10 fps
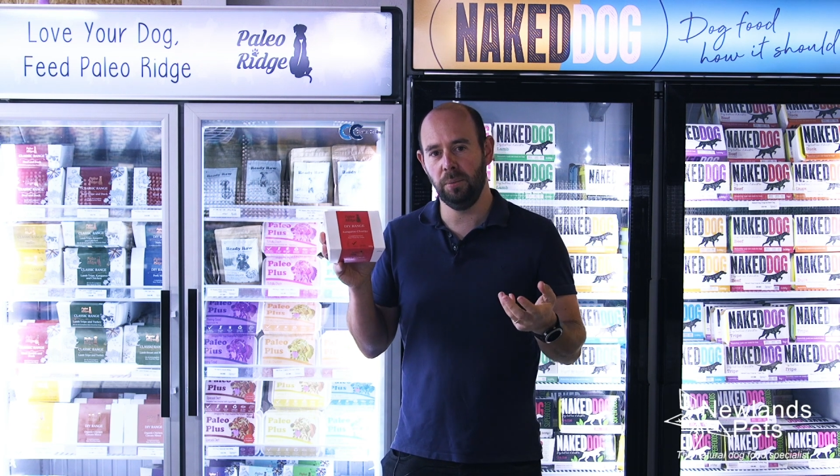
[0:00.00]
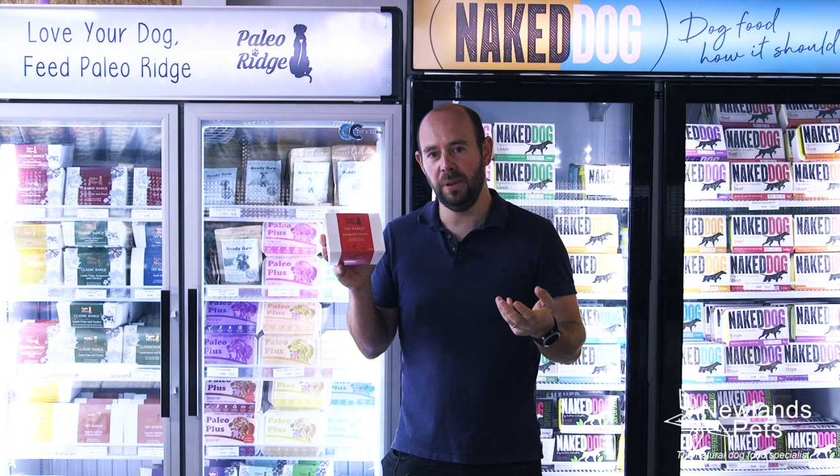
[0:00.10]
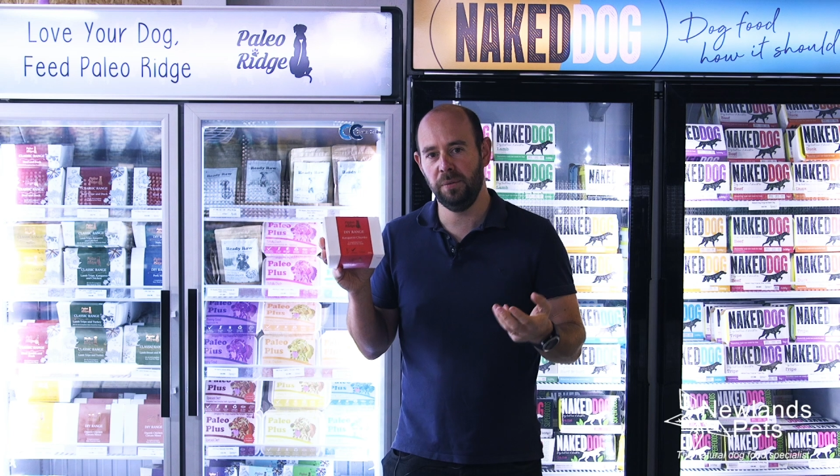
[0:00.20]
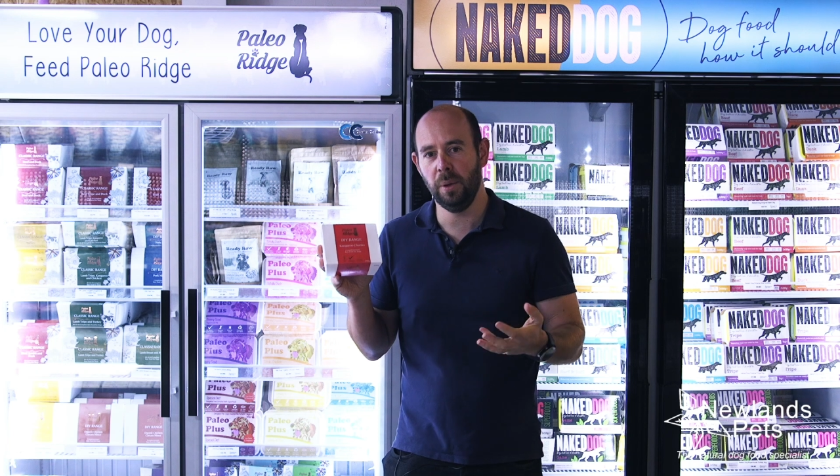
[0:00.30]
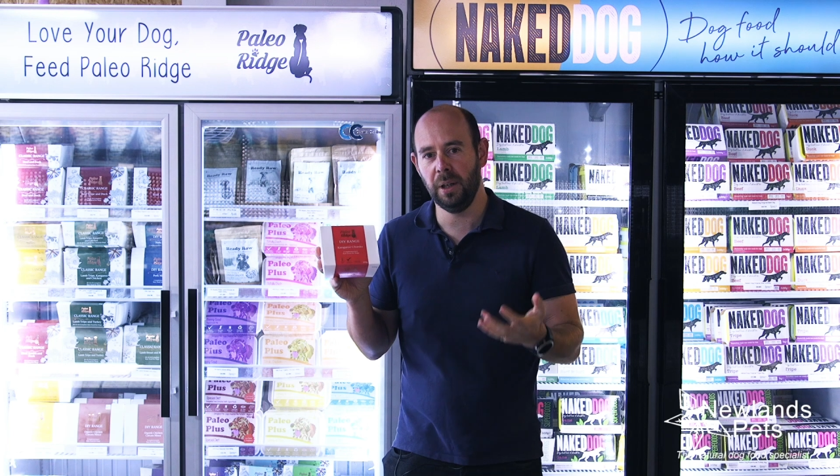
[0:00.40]

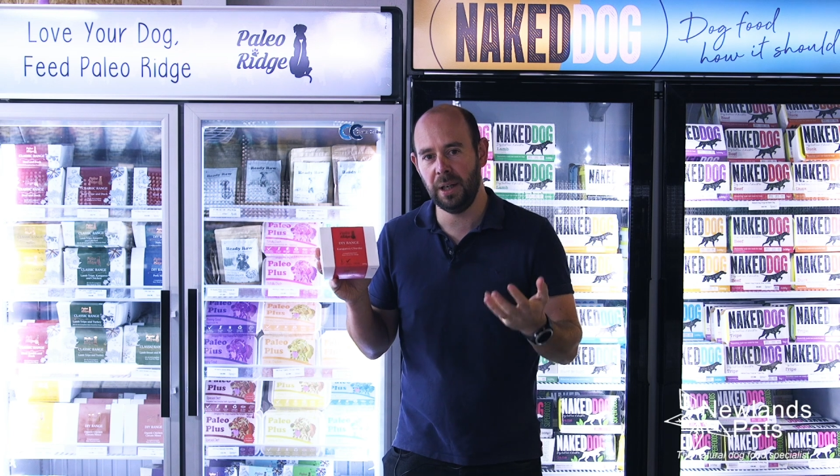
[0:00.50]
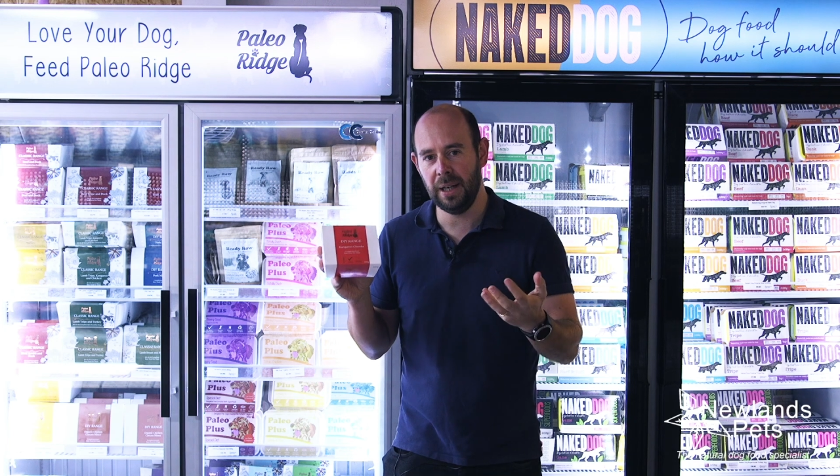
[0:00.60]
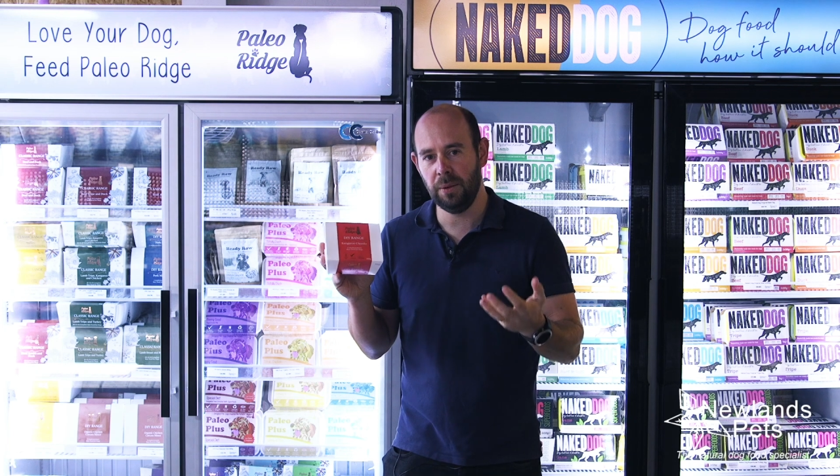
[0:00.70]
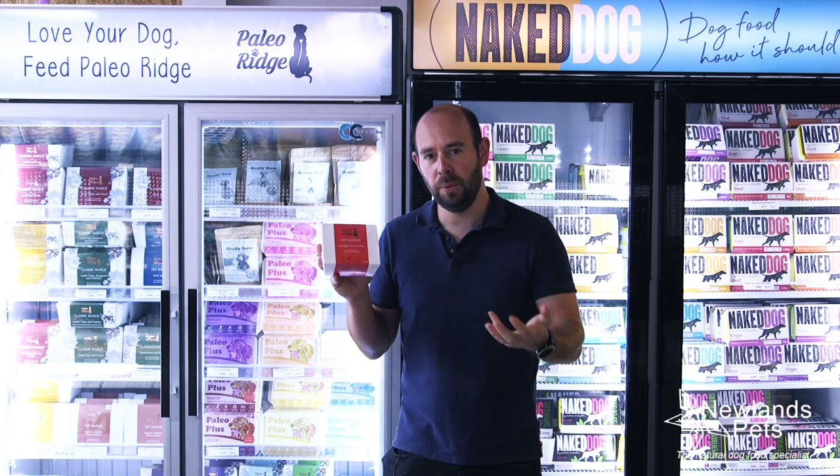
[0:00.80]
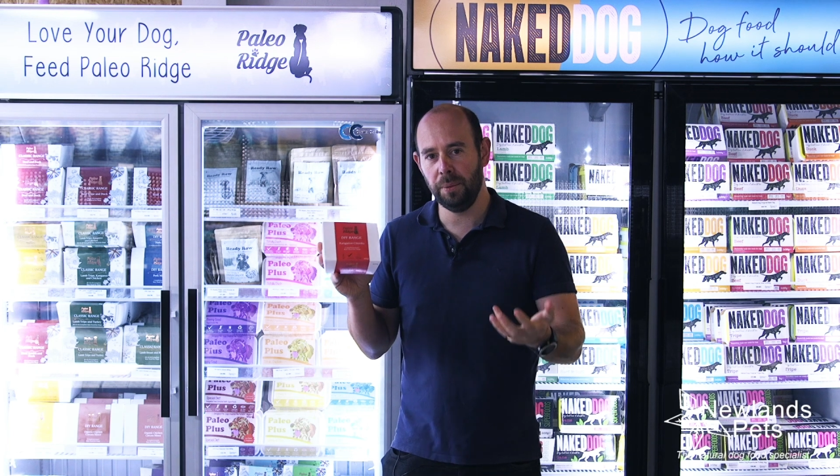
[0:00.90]
with working
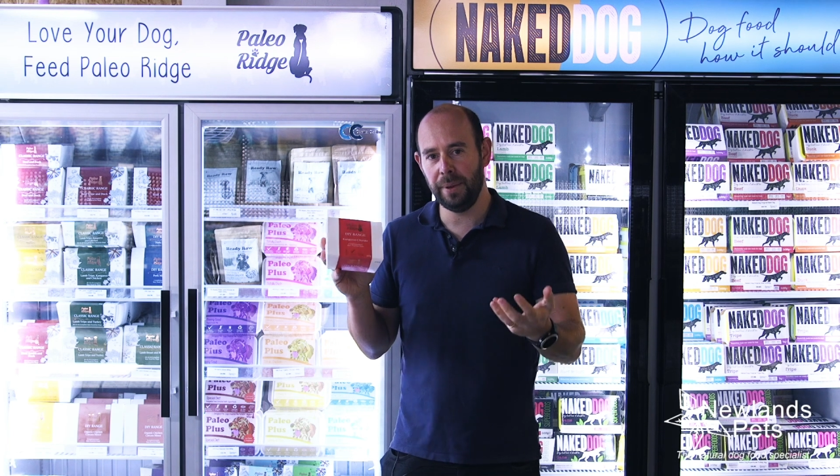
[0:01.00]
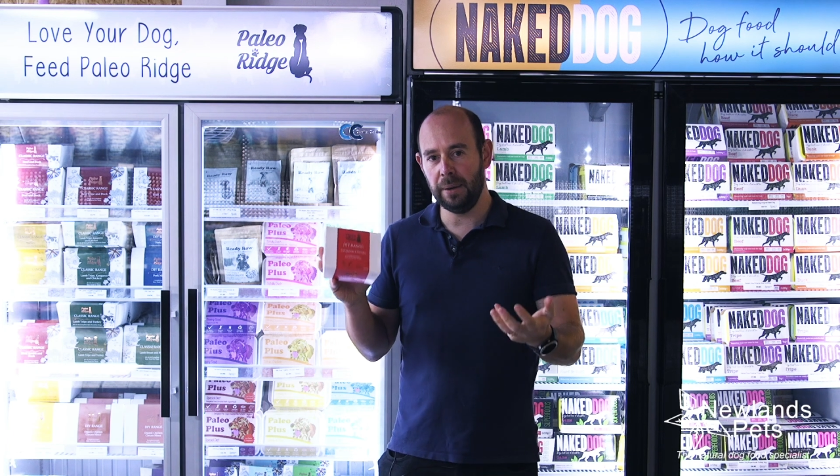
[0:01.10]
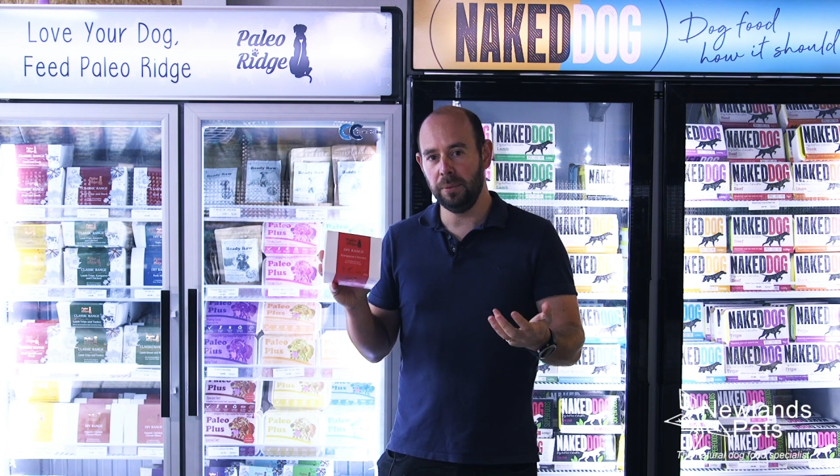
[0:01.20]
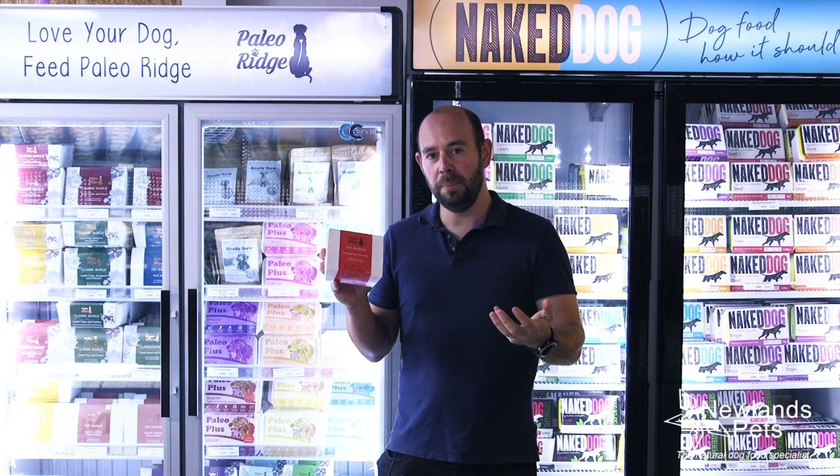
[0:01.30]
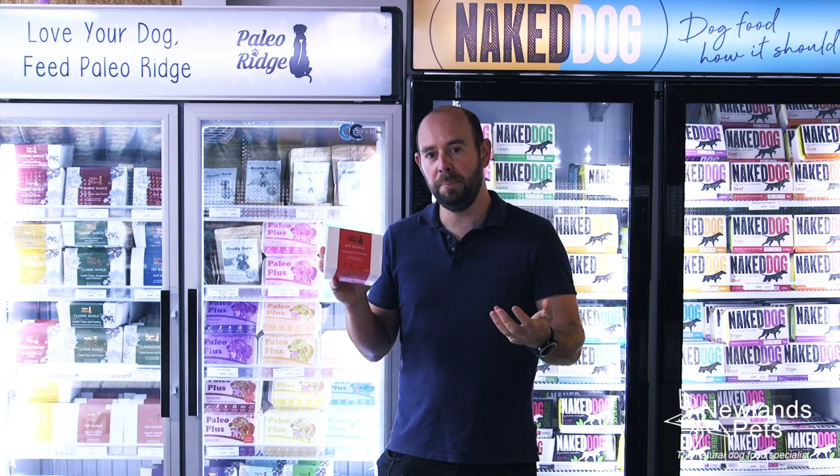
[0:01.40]
out what
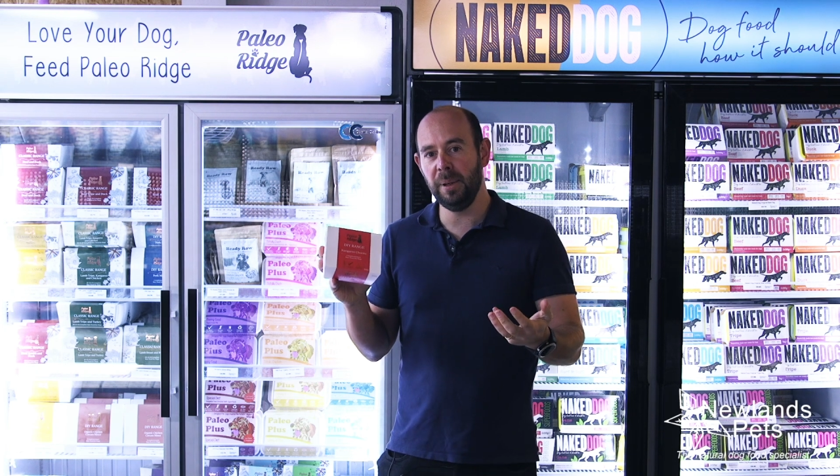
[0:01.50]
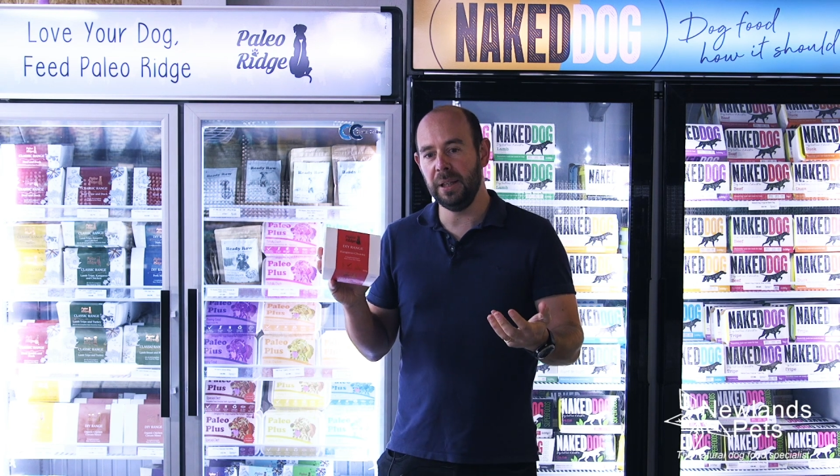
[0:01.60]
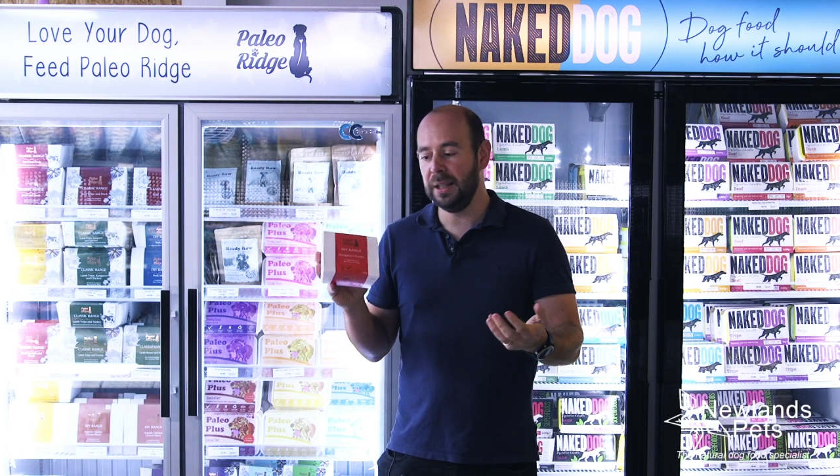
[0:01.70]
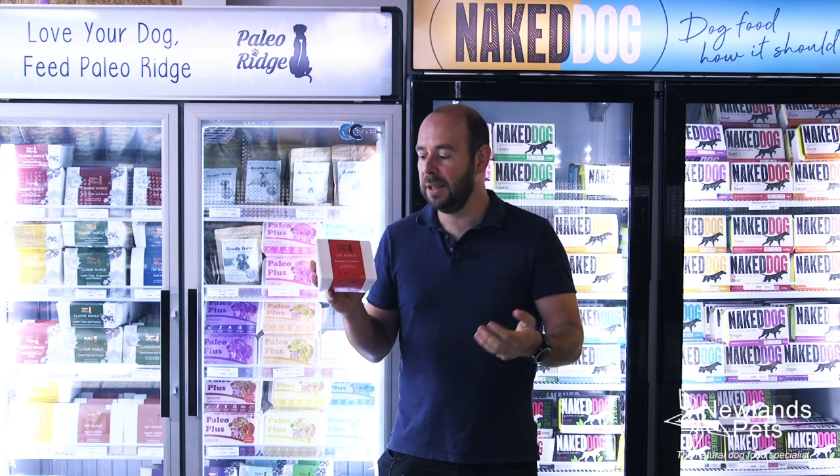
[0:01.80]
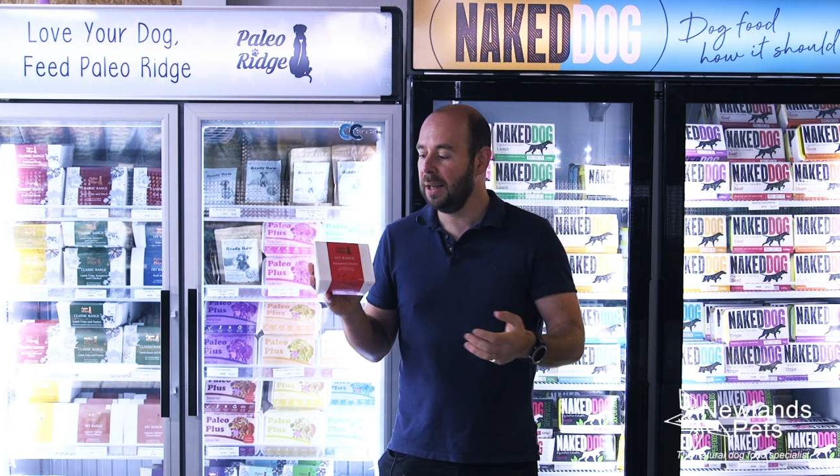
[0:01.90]
that would
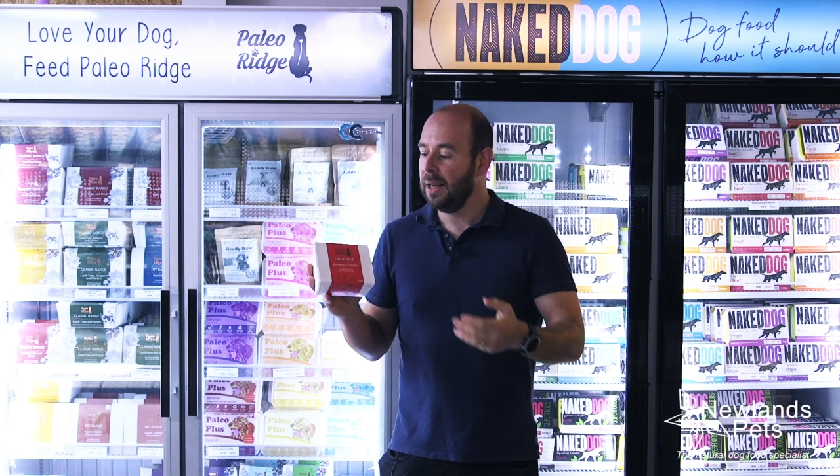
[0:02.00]
be.